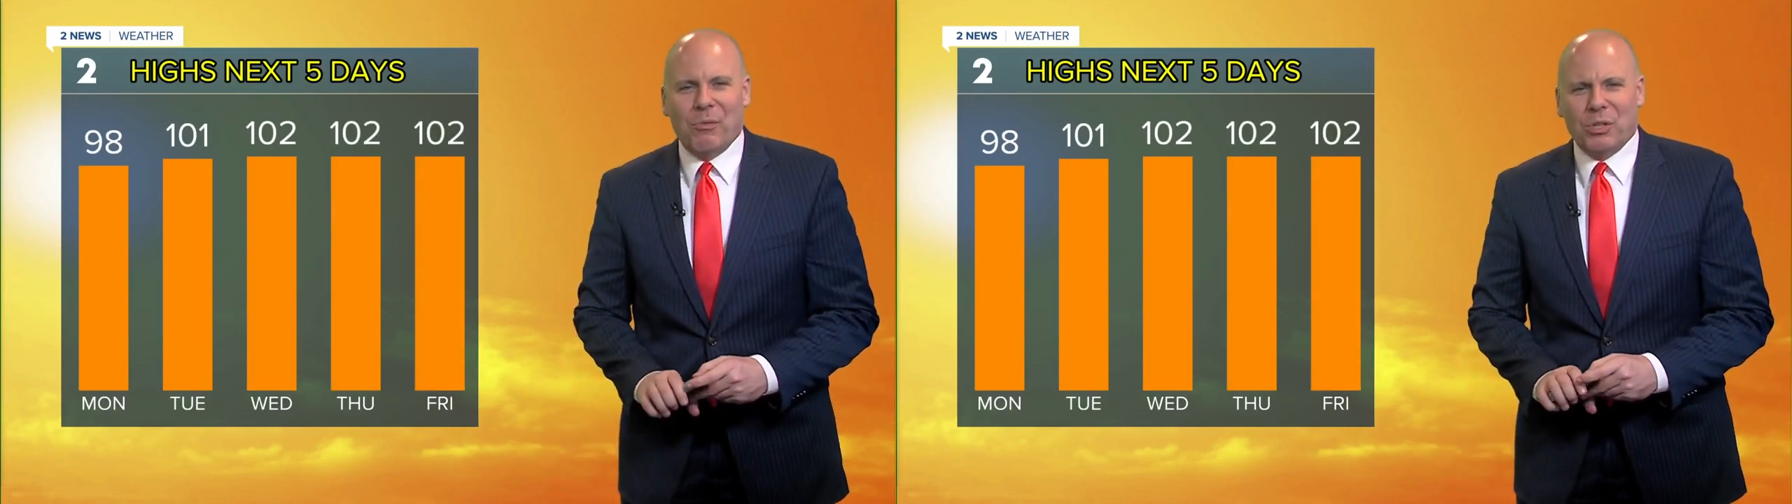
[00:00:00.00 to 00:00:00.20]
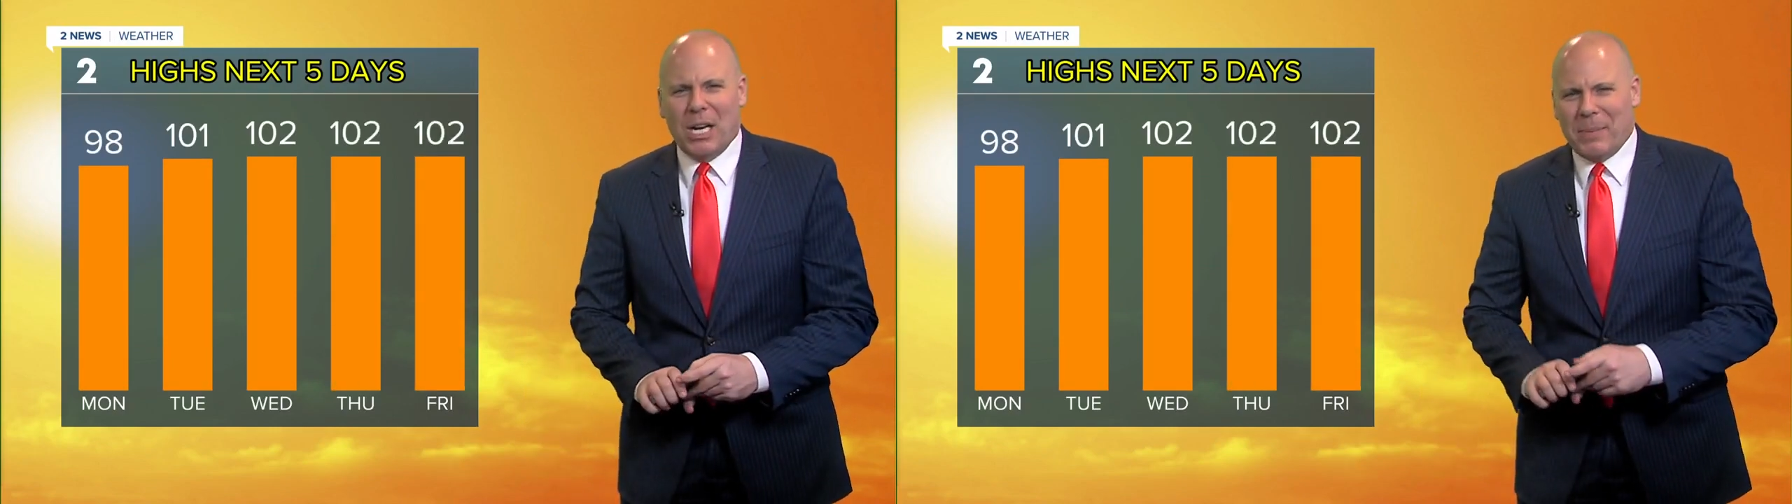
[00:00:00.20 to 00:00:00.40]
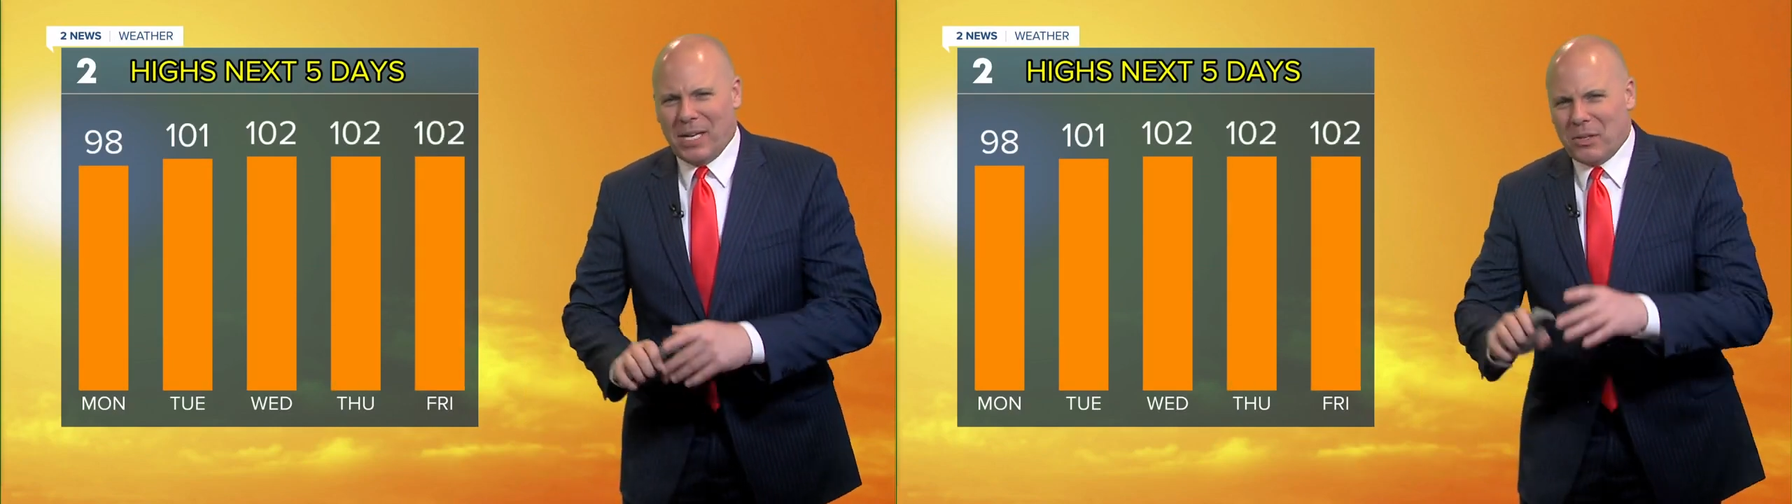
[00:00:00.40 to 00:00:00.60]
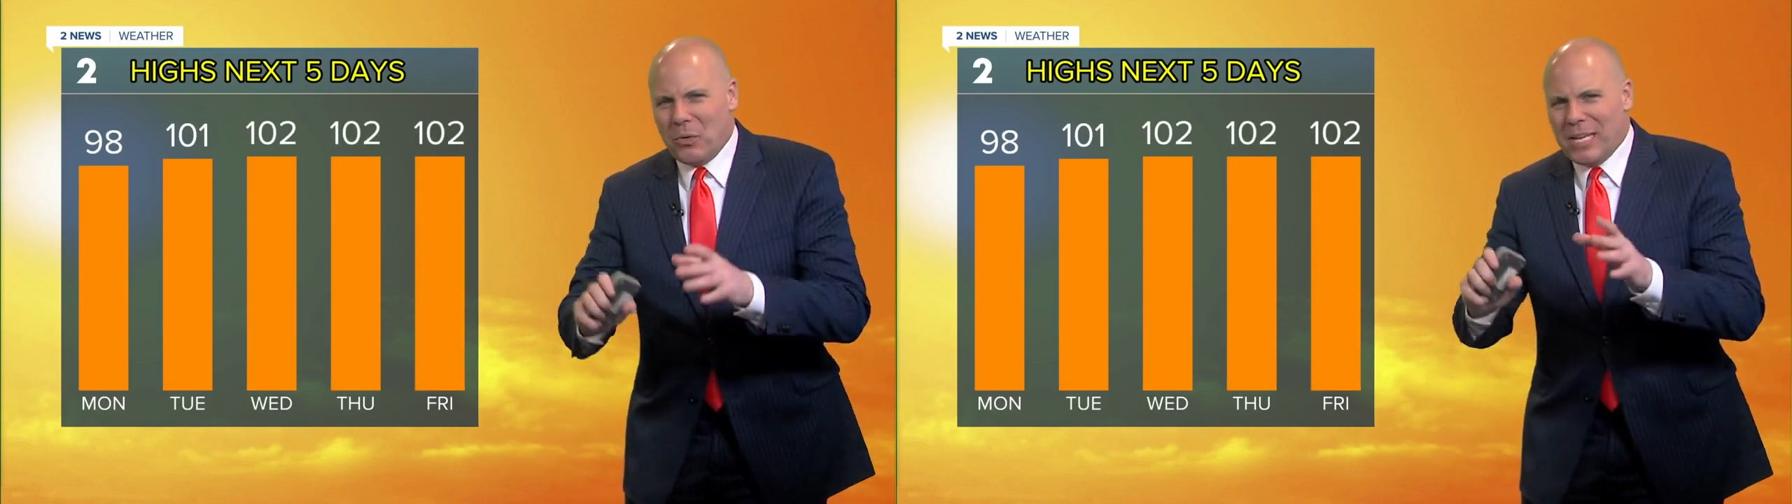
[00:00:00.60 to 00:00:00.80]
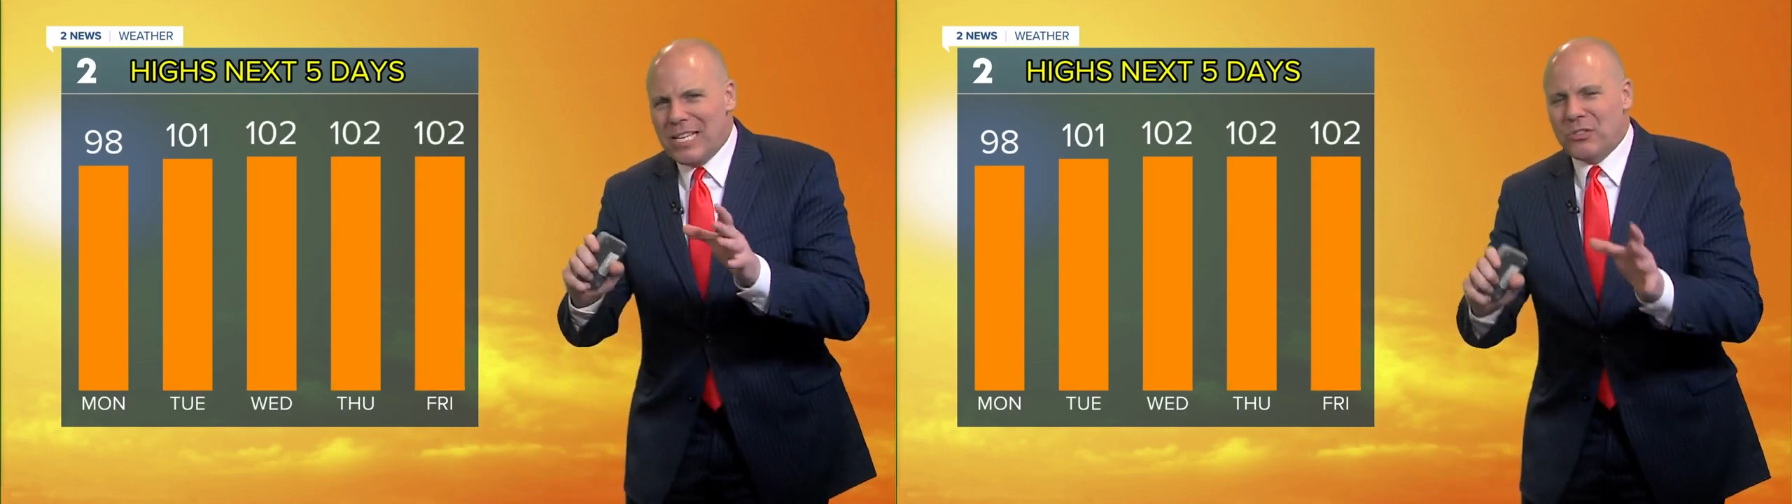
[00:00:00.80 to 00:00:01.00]
We'll kind of be on
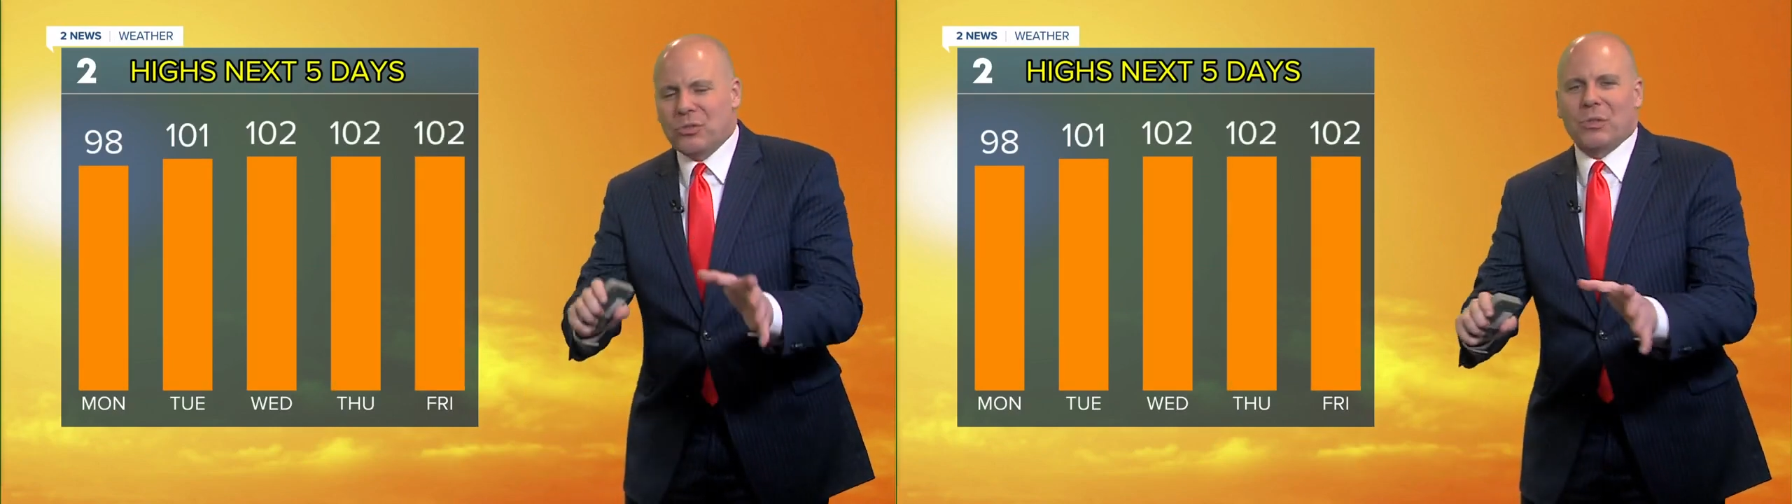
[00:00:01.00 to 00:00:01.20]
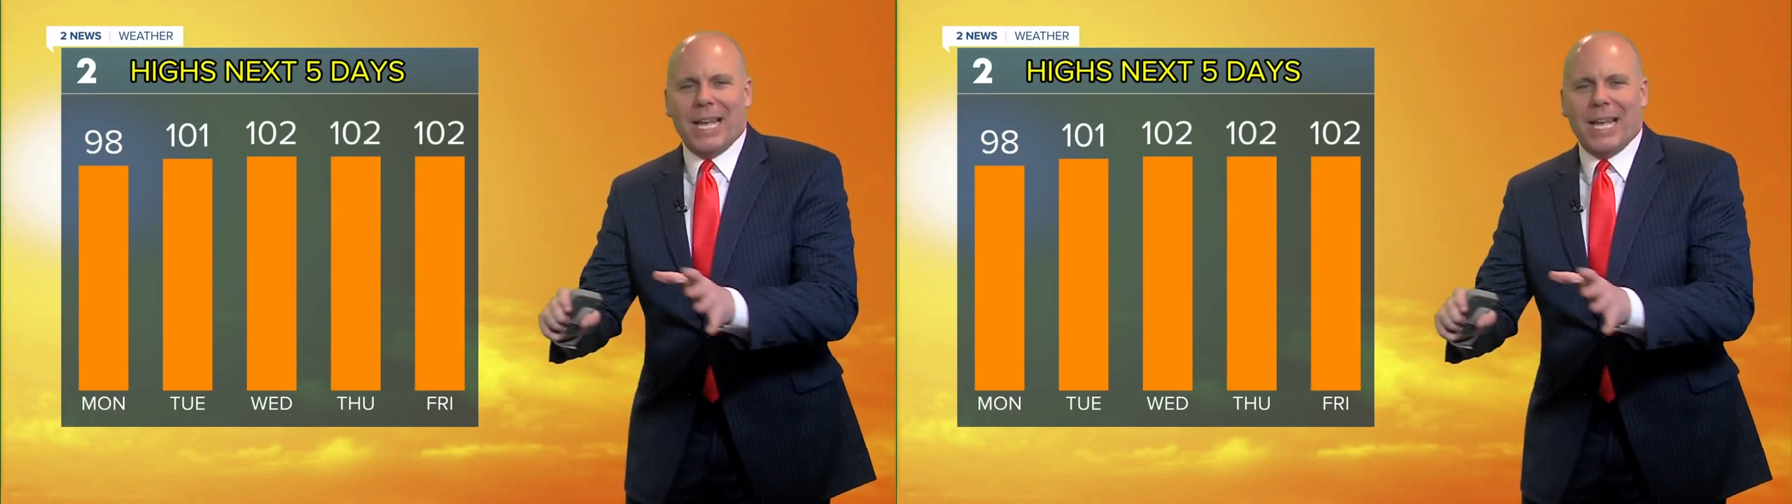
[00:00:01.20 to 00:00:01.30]
the eastern